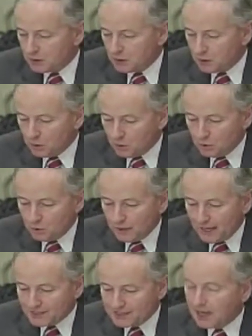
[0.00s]
who
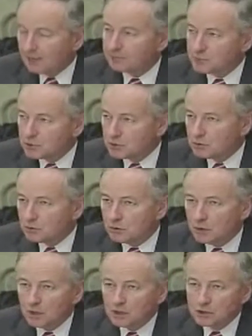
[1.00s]
has up to
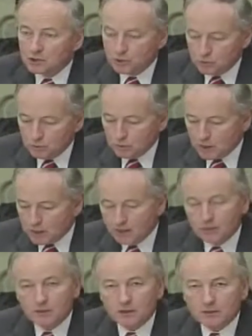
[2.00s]

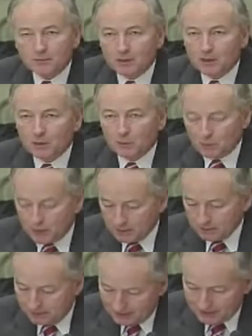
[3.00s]
200 marijuana
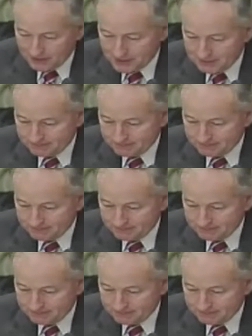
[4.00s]
plants.